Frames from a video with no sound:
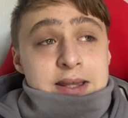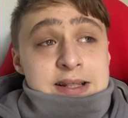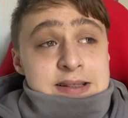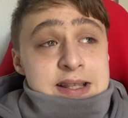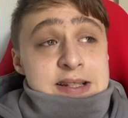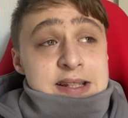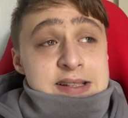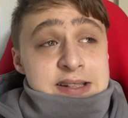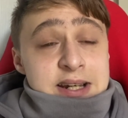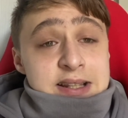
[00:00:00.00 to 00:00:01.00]
This in
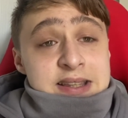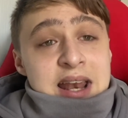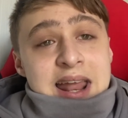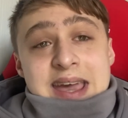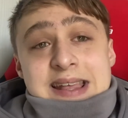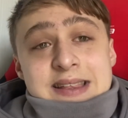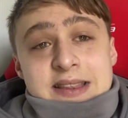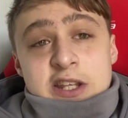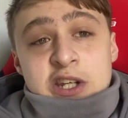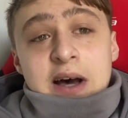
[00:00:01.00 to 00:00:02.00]
turn delayed
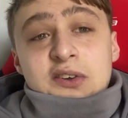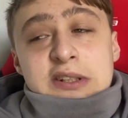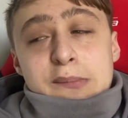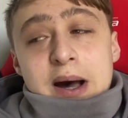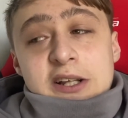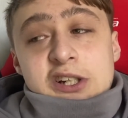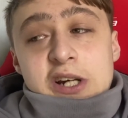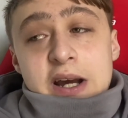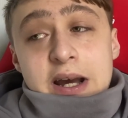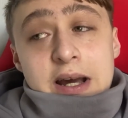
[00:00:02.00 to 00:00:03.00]
the Chelsea match,
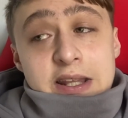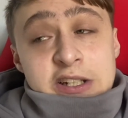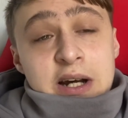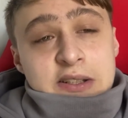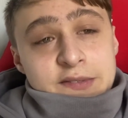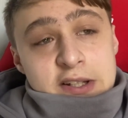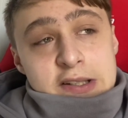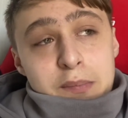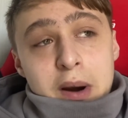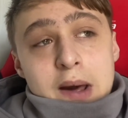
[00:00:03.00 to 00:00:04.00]
the Chelsea
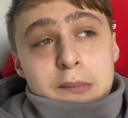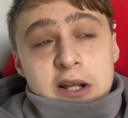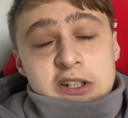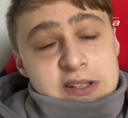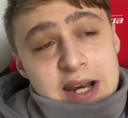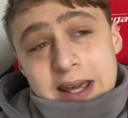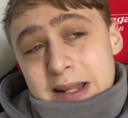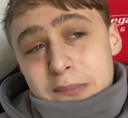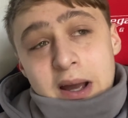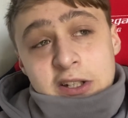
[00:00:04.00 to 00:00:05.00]
versus Brighton match. It delayed
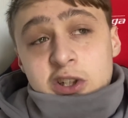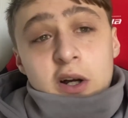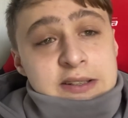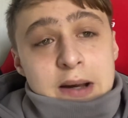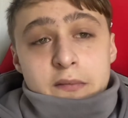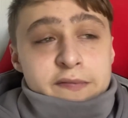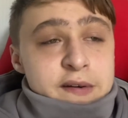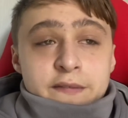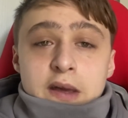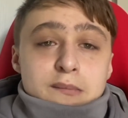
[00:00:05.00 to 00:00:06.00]
it by a short time,
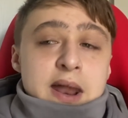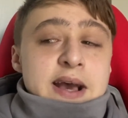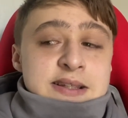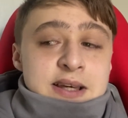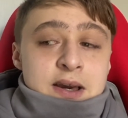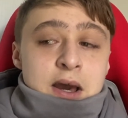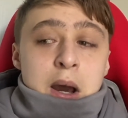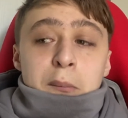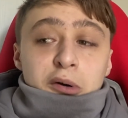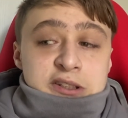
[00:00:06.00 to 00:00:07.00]
15 minutes,
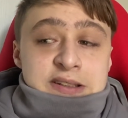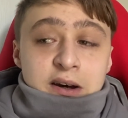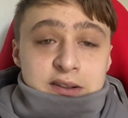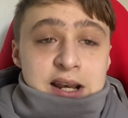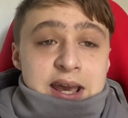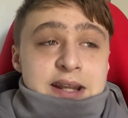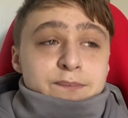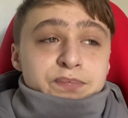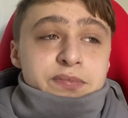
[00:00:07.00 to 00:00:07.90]
but still delayed.